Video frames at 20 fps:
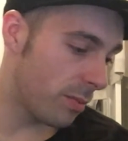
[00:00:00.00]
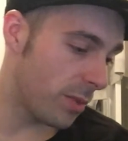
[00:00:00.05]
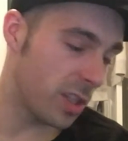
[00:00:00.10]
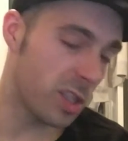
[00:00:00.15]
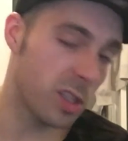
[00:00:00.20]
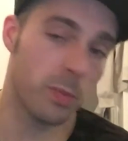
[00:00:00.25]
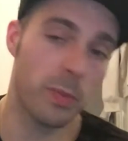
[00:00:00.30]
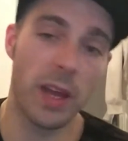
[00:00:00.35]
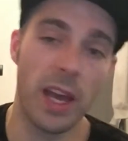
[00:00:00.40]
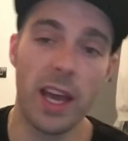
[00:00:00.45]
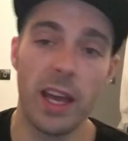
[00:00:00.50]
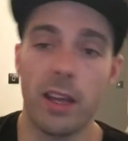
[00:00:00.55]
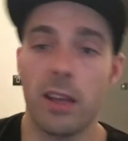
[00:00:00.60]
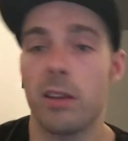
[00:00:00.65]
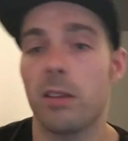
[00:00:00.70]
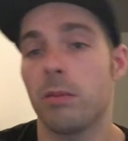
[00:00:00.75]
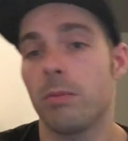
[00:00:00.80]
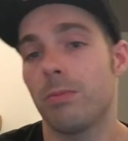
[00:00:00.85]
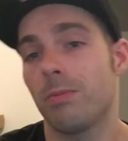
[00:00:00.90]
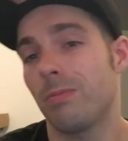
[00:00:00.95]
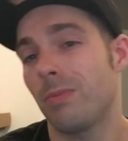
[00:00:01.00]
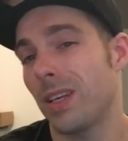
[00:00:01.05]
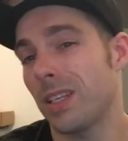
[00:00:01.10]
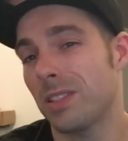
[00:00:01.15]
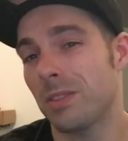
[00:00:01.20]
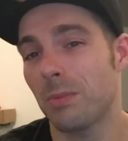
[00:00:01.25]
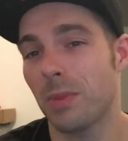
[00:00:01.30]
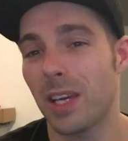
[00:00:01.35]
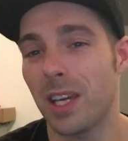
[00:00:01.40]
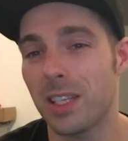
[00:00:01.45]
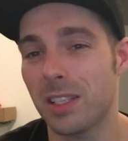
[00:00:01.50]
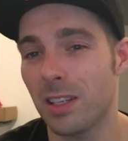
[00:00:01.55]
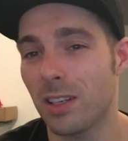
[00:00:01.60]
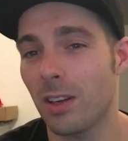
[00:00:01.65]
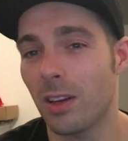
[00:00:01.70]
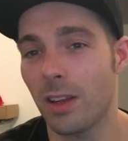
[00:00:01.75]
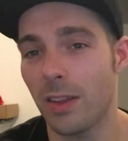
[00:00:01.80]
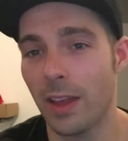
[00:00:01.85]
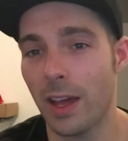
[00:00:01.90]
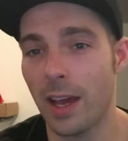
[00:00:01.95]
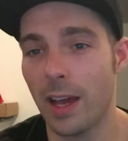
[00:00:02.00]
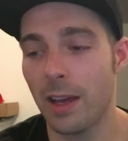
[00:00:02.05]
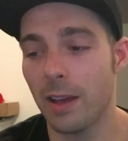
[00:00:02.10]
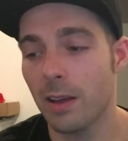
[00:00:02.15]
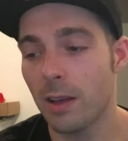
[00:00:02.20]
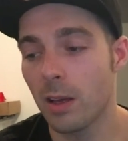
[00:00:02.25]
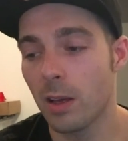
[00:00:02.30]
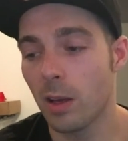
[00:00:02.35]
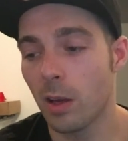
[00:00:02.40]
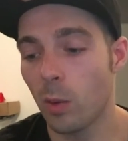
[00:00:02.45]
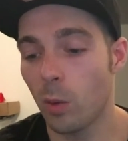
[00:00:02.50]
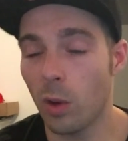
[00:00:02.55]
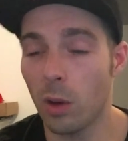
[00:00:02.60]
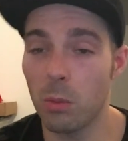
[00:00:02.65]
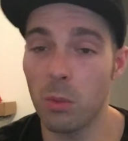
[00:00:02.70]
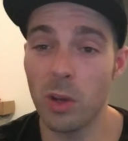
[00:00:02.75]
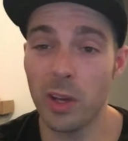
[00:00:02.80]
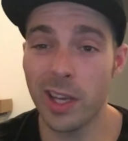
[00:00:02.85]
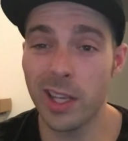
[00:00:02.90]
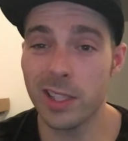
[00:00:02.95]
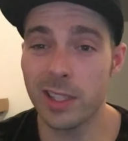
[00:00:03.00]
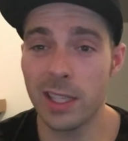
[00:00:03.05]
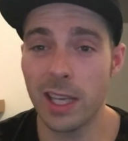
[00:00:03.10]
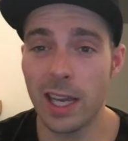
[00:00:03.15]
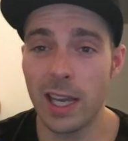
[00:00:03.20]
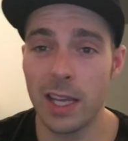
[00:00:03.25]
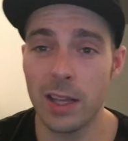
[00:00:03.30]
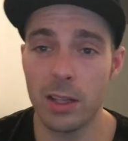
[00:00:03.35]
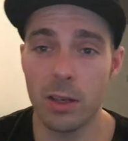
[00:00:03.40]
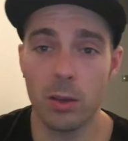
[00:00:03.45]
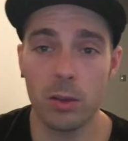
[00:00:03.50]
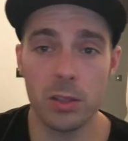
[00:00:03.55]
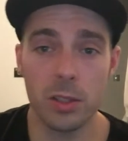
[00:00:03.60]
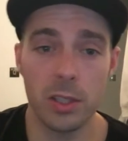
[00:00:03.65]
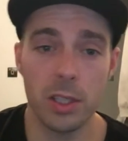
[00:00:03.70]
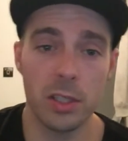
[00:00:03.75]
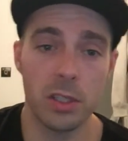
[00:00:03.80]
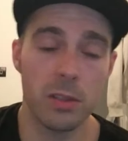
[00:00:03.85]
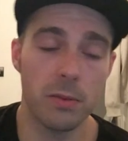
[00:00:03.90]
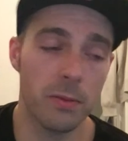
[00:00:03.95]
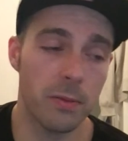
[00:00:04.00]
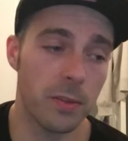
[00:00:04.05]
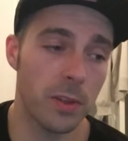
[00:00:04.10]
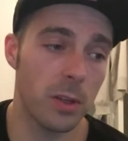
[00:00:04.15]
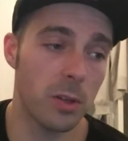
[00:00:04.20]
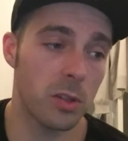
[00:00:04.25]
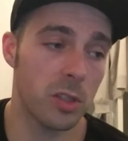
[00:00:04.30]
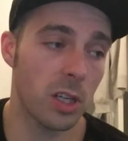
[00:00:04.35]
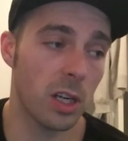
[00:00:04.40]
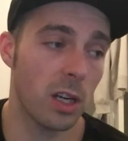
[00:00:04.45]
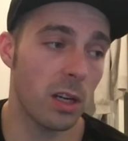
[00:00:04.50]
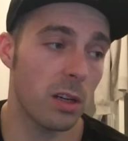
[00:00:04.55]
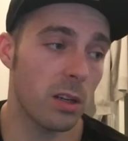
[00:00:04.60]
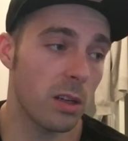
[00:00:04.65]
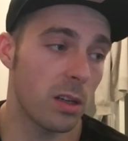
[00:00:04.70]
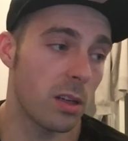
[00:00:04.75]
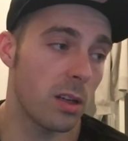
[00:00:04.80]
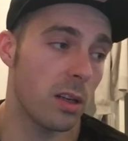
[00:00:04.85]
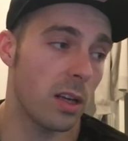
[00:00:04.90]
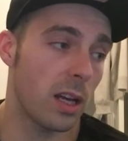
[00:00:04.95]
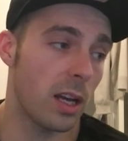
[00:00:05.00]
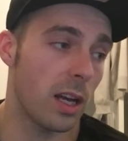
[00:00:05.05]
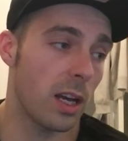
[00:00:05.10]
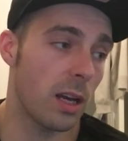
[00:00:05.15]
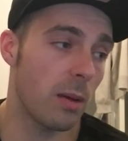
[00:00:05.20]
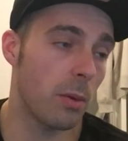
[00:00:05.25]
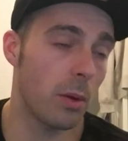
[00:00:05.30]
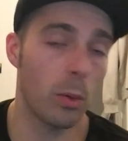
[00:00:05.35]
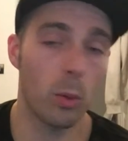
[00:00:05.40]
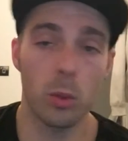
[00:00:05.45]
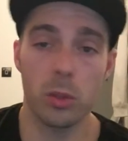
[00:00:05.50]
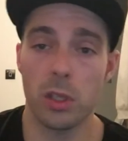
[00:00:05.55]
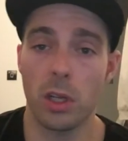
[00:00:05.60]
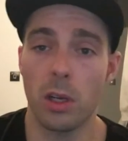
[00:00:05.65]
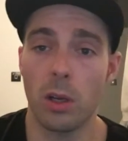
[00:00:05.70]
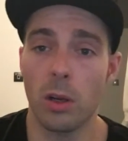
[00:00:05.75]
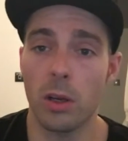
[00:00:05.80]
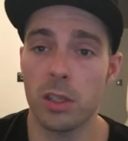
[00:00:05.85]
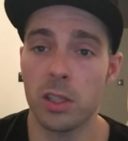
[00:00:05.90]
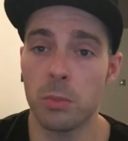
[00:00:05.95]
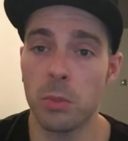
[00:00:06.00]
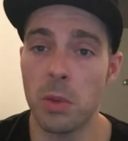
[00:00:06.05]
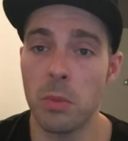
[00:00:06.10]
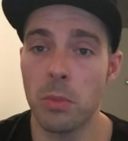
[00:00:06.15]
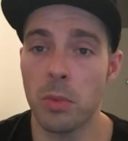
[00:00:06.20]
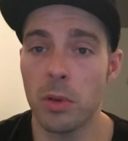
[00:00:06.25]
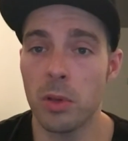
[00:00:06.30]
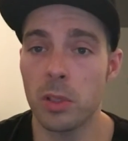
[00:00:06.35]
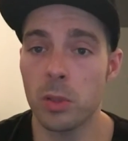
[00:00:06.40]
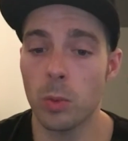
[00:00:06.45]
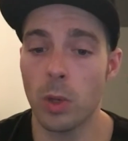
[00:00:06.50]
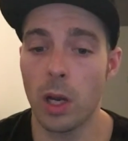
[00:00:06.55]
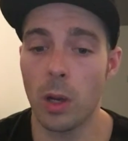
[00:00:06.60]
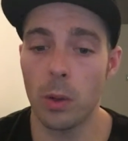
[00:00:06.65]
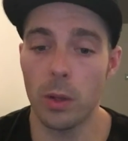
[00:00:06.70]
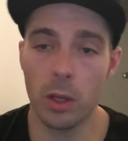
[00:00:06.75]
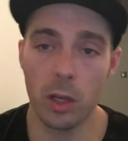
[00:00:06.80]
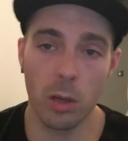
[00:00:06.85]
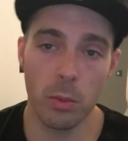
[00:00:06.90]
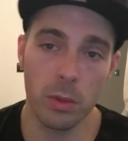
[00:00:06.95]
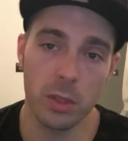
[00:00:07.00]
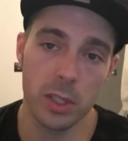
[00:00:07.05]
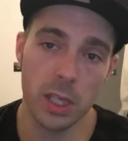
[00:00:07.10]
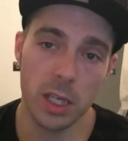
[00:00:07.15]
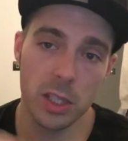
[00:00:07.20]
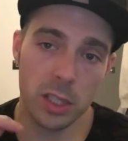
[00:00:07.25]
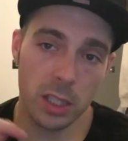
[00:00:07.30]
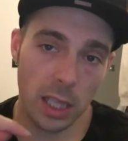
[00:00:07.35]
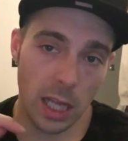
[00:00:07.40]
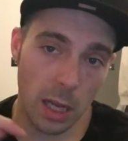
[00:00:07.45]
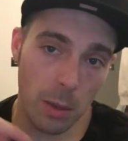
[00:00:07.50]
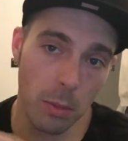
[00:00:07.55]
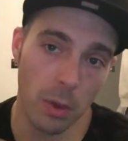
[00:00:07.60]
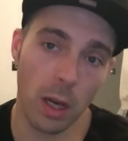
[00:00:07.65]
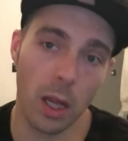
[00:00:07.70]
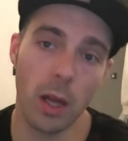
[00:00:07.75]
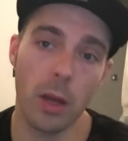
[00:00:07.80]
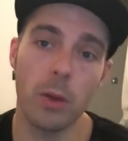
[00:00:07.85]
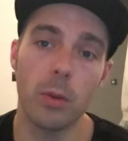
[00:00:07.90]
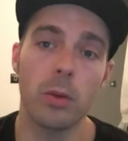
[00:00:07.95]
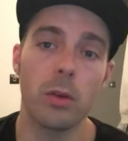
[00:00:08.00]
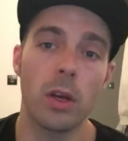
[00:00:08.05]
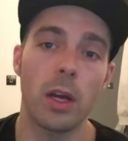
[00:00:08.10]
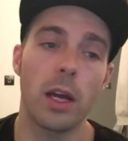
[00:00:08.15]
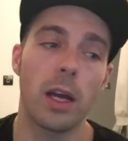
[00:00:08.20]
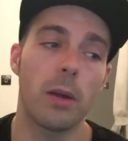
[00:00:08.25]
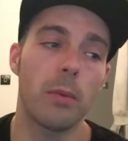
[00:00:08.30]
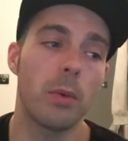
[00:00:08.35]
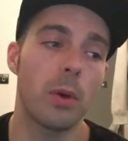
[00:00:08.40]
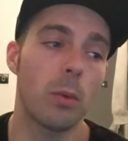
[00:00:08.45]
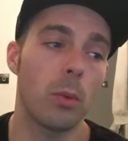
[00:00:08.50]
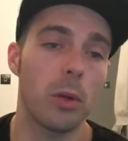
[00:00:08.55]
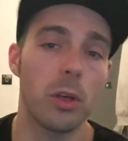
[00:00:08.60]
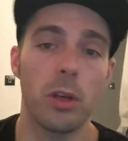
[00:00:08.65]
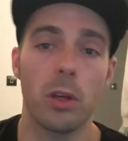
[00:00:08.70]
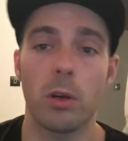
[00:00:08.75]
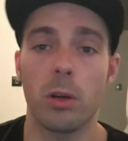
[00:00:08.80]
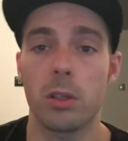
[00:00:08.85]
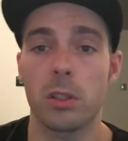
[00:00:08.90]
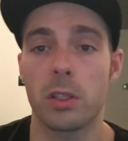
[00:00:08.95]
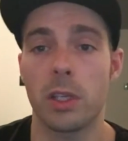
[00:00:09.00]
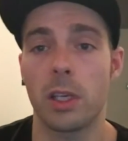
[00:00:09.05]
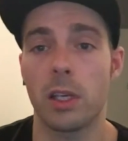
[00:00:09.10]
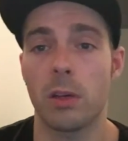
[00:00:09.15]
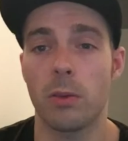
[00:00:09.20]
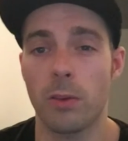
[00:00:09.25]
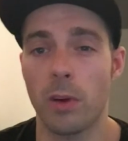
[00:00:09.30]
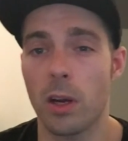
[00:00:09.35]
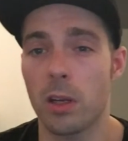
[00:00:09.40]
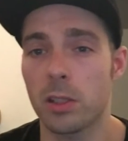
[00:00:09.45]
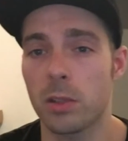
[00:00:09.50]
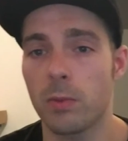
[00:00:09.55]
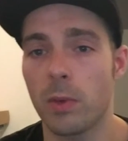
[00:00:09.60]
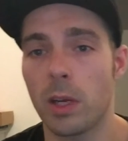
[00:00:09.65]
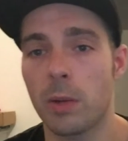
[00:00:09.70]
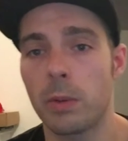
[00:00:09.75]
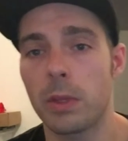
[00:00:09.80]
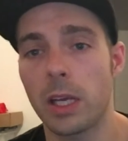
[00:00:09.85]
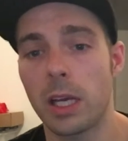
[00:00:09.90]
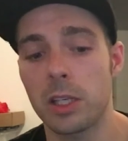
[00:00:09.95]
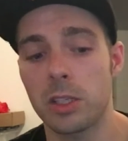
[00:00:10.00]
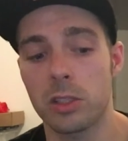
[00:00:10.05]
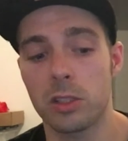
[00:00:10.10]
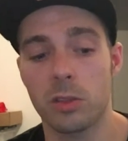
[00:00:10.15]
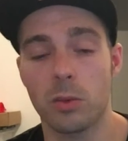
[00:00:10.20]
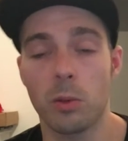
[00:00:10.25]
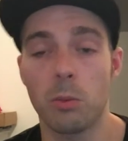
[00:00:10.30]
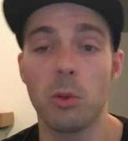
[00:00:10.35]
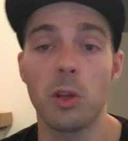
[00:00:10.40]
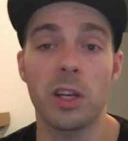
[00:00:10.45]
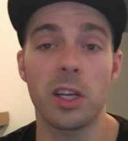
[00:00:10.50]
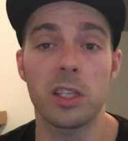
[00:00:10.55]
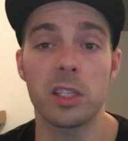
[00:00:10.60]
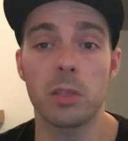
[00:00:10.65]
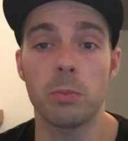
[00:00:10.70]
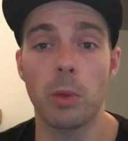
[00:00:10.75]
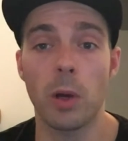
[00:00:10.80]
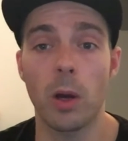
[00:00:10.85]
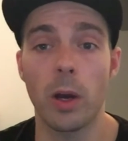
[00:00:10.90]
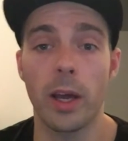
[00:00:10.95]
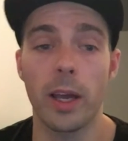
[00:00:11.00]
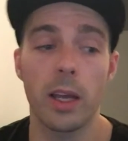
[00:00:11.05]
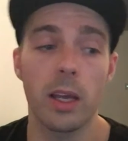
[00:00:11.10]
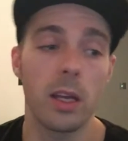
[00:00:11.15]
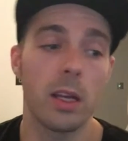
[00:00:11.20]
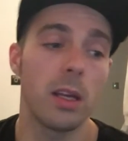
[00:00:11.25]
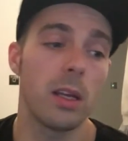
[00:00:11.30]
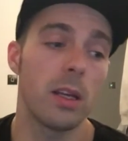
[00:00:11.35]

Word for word: the spec, bits and pieces like that, what I'm looking to get in the not too distant future. Uh, I also like some input as well in the comment section down below um, on what you guys think. I'll throw out some recommendations what I'm looking to buy